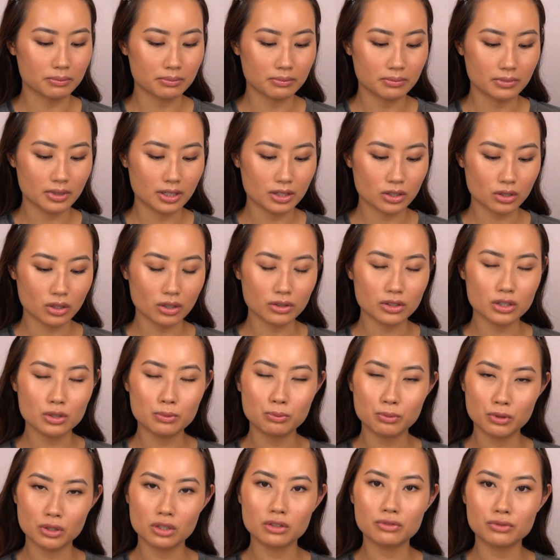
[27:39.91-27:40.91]
It's got this
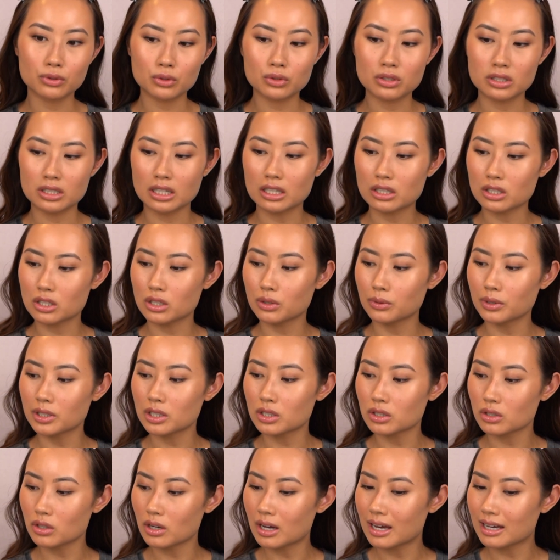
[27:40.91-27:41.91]
beautiful scent to it.
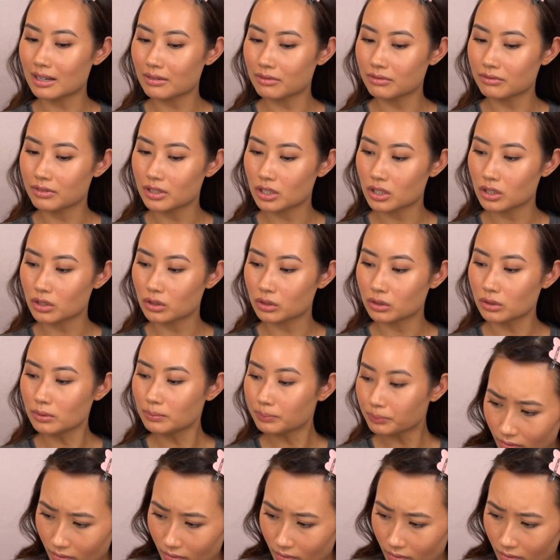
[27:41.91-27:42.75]
It's not artificial,